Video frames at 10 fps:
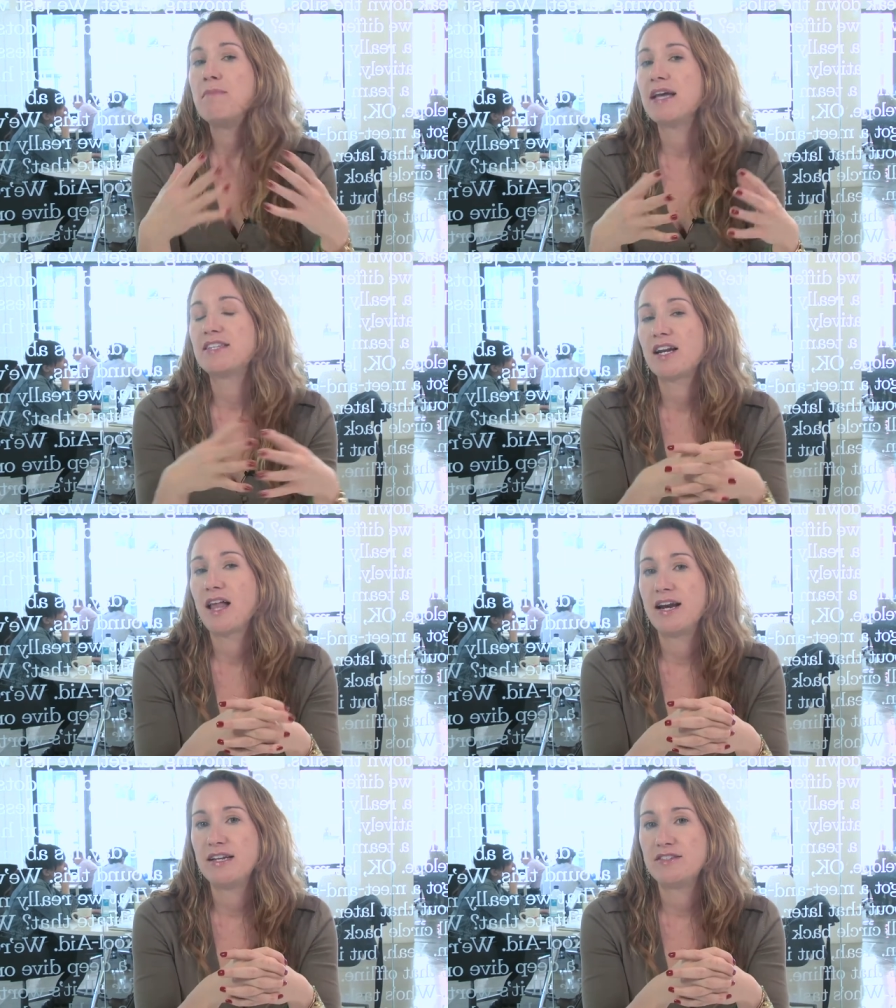makes it a
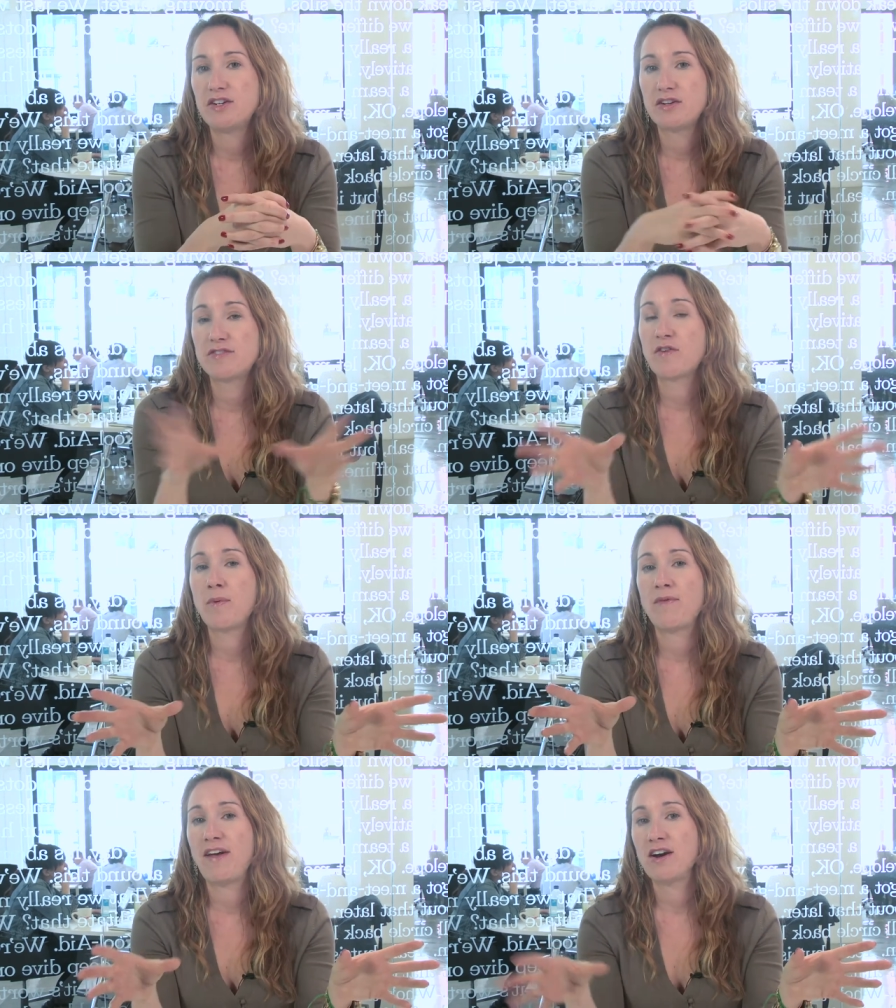lot easier for
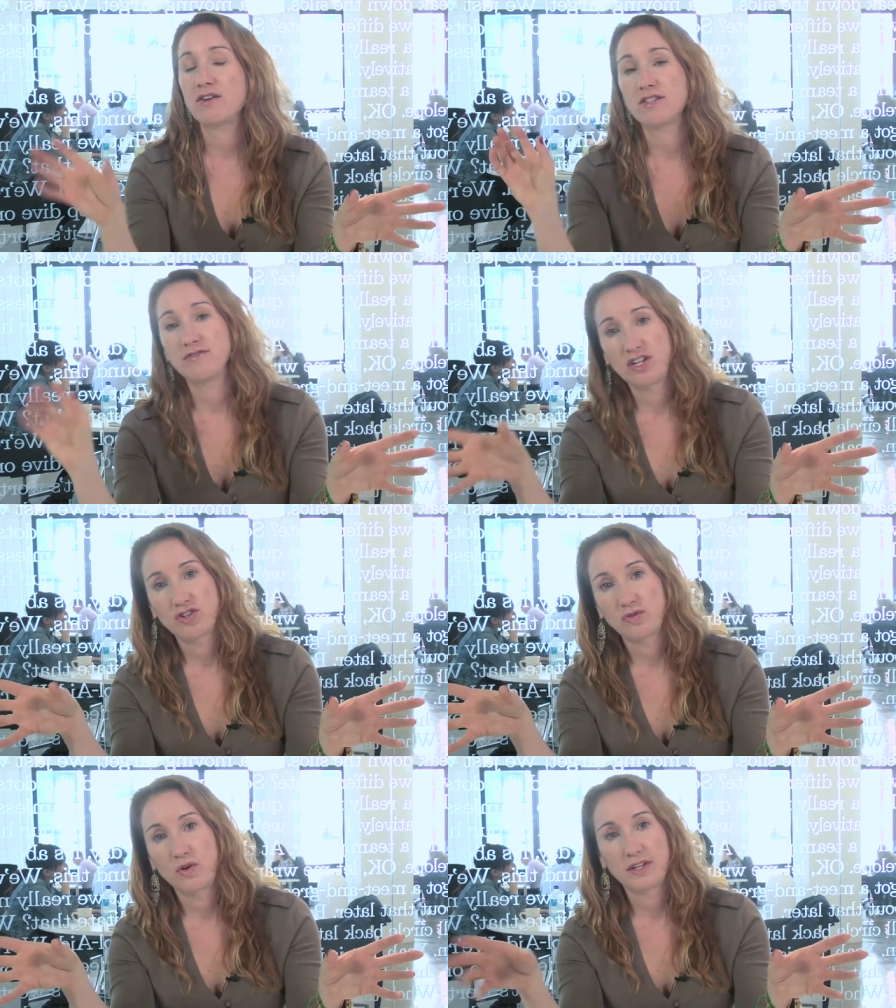purveyors of
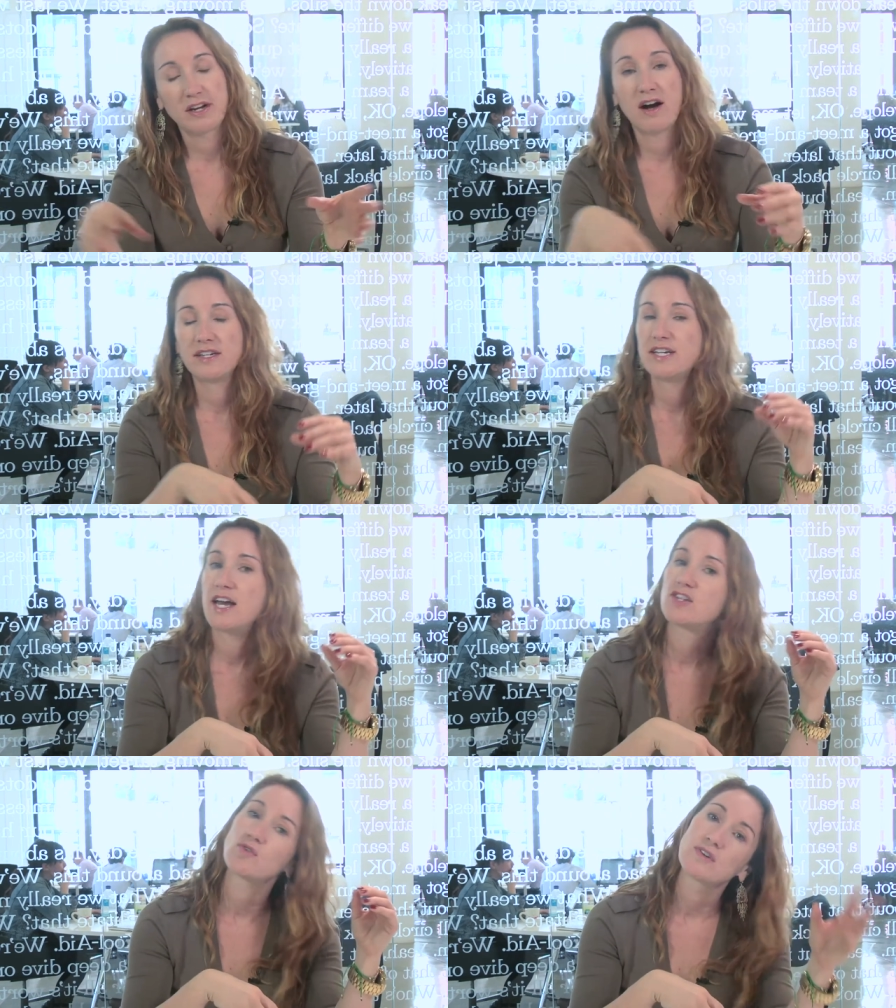digital-only
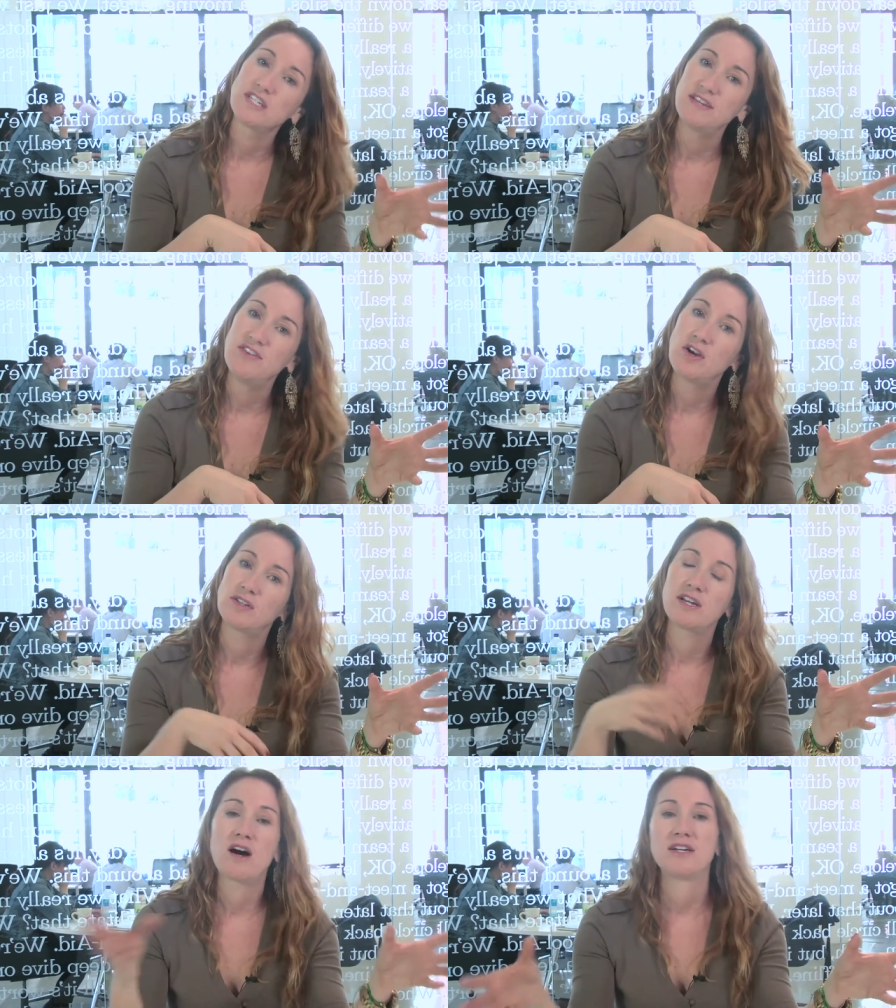content or
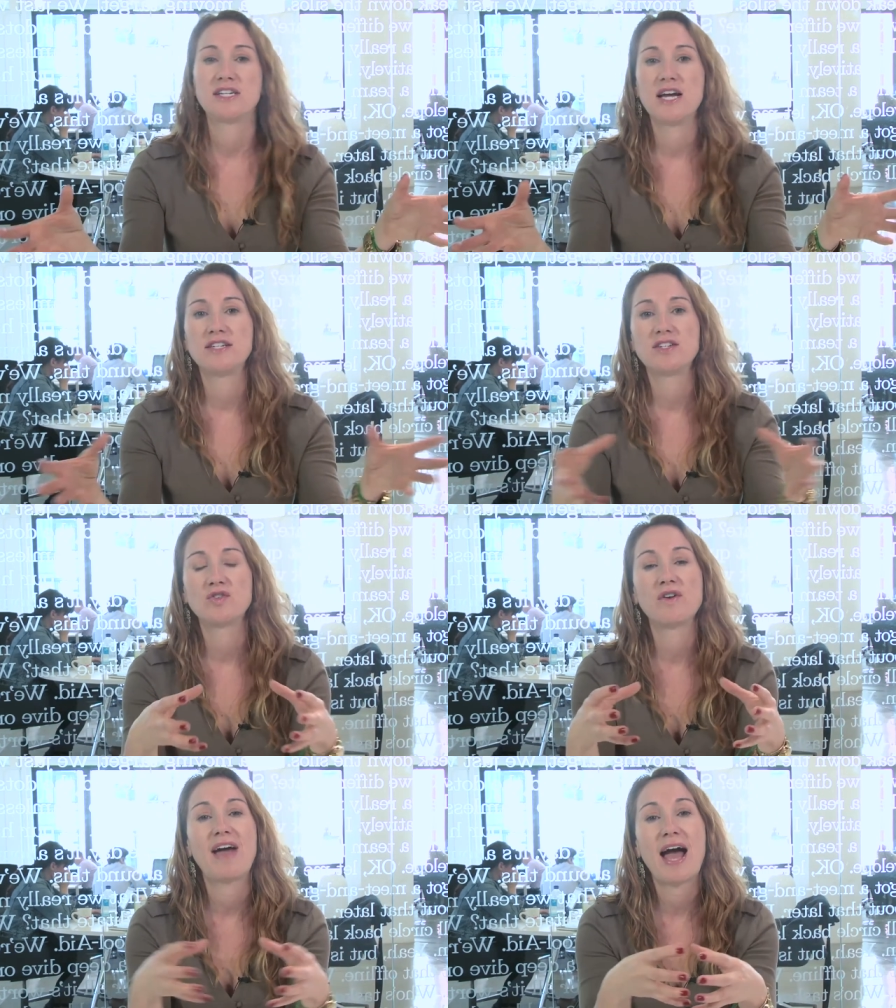TV-only content to
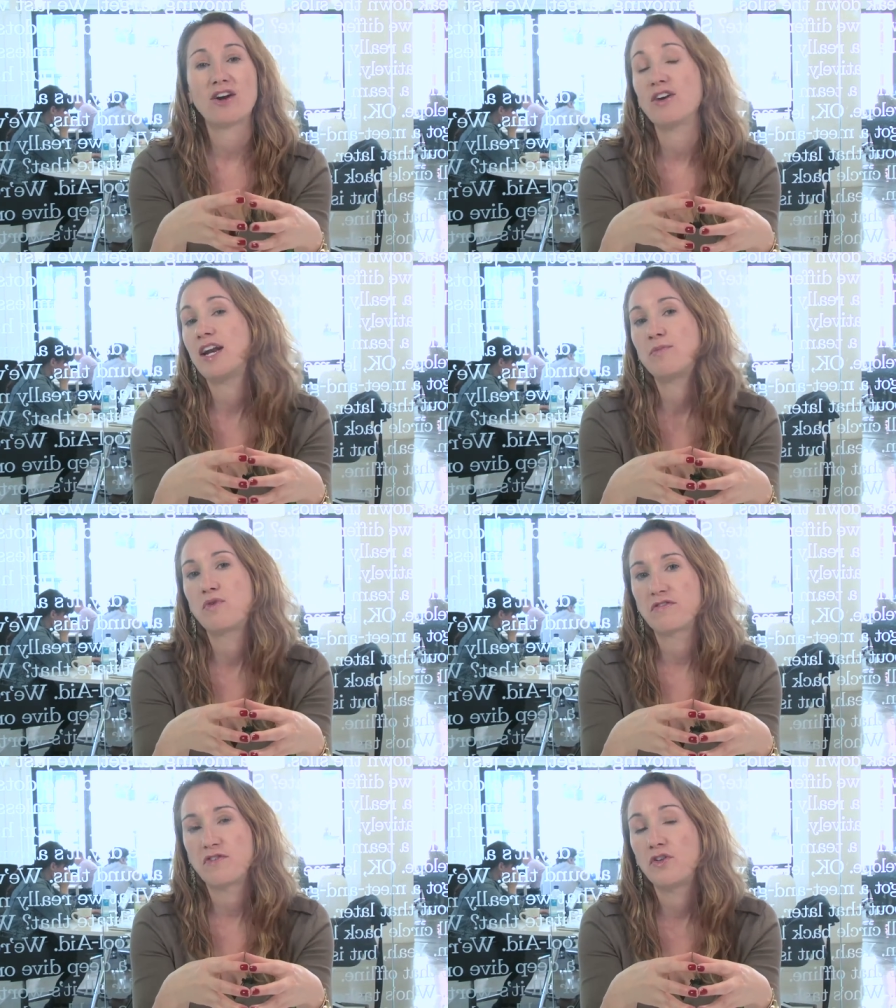sort of aggregate a
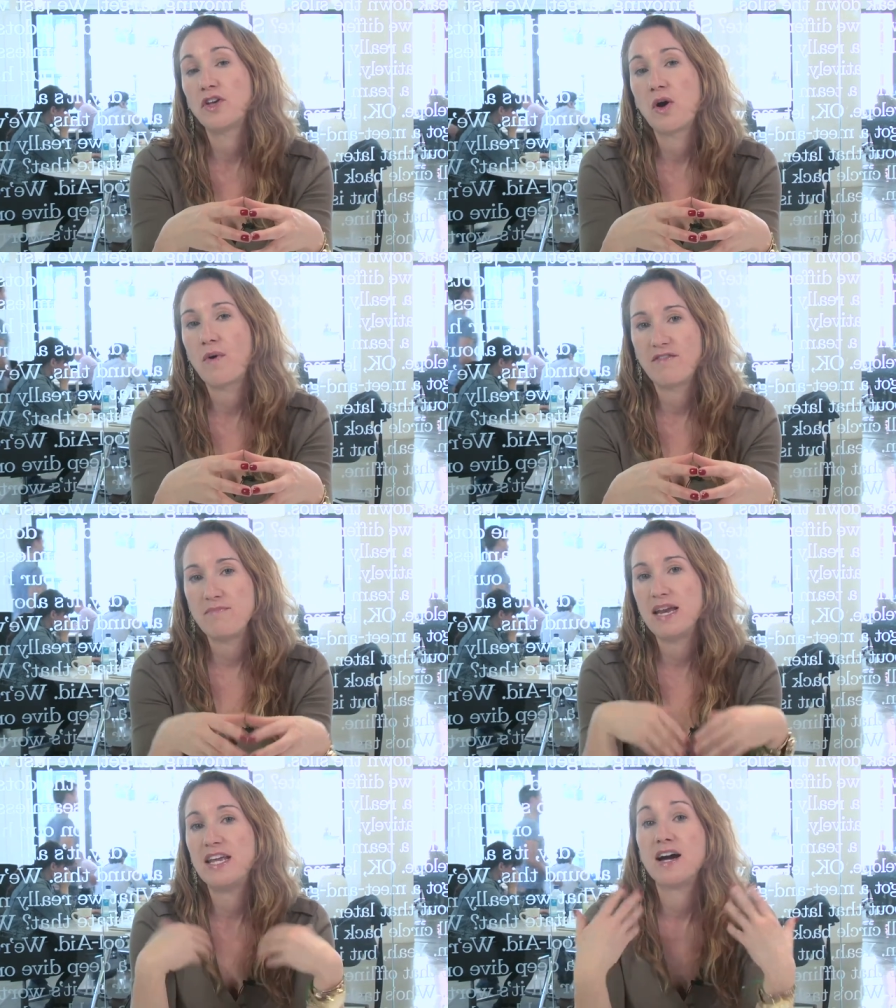portfolio of
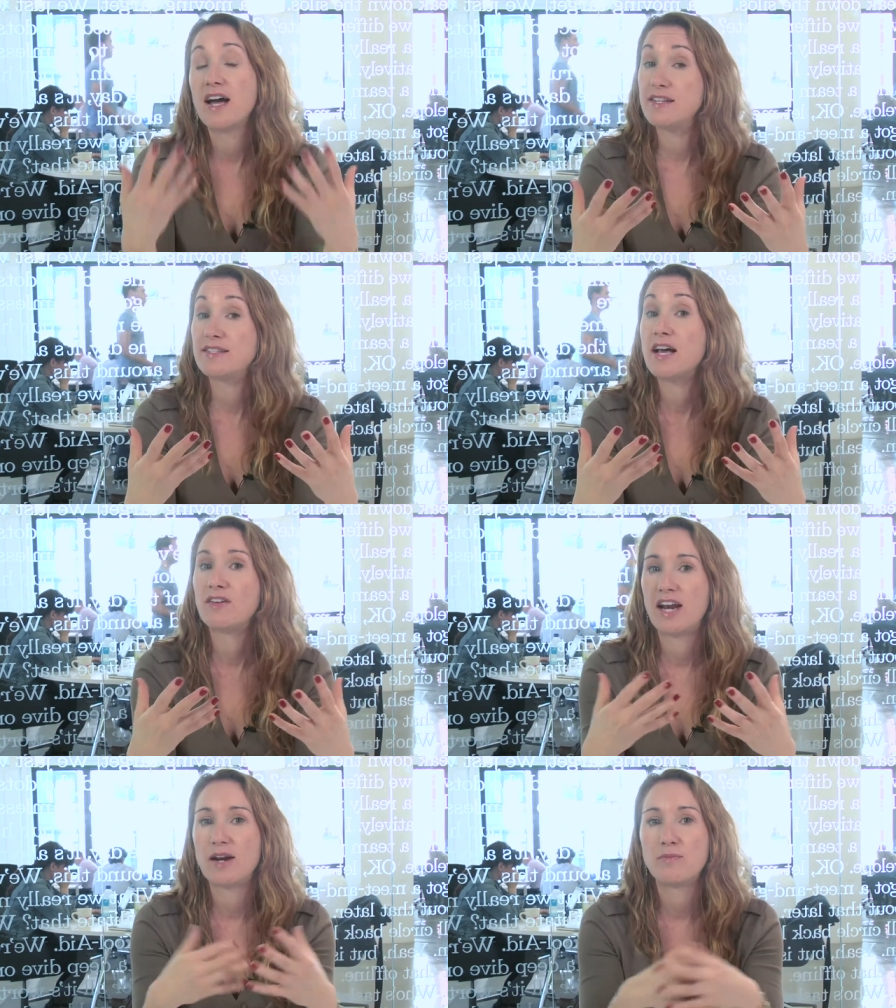media and
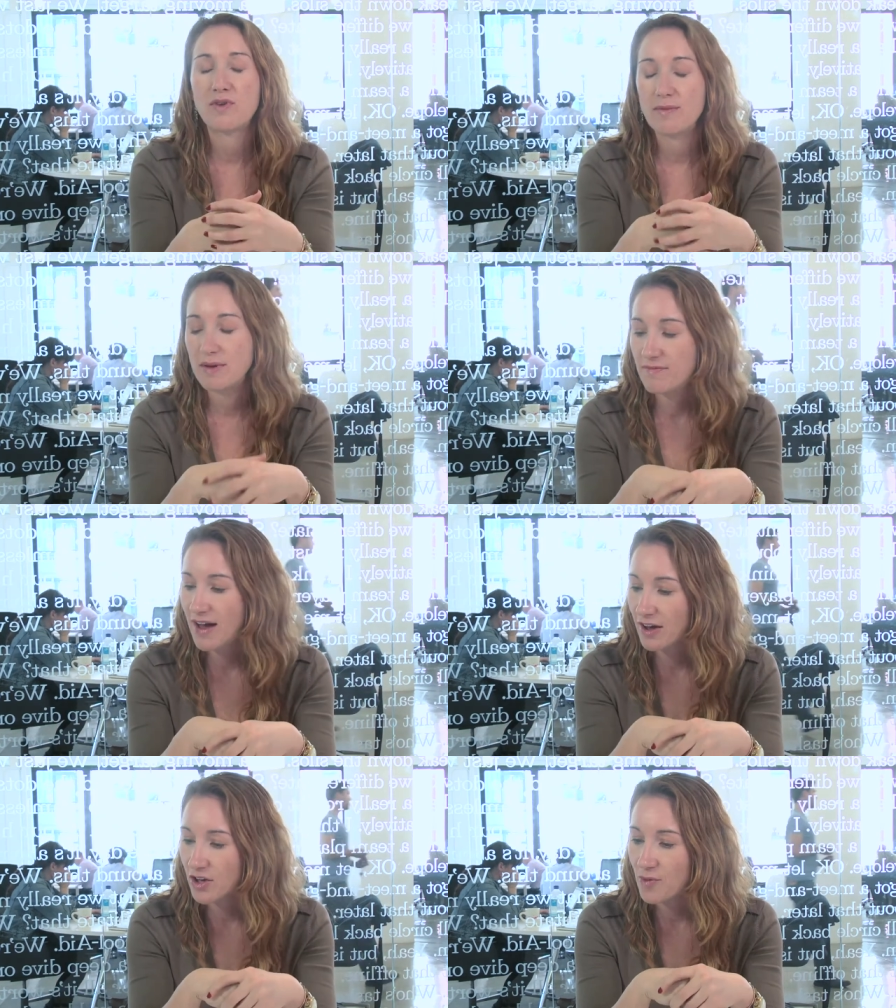sell it at a premium
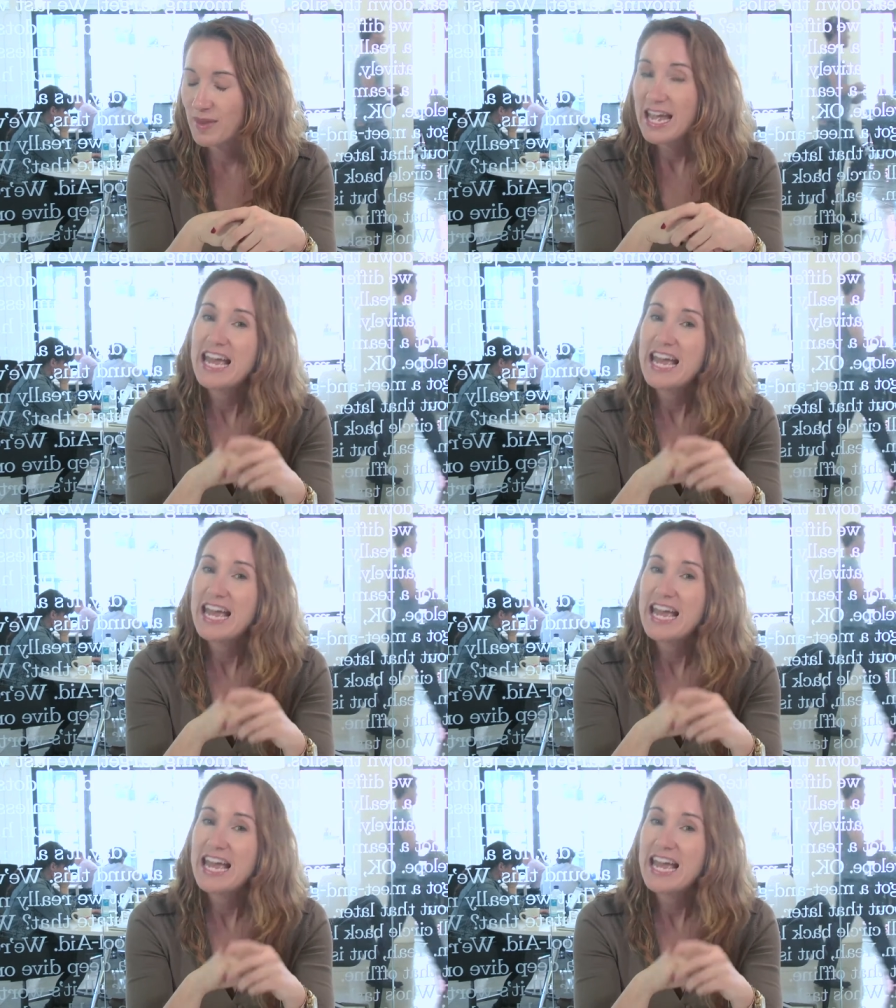value.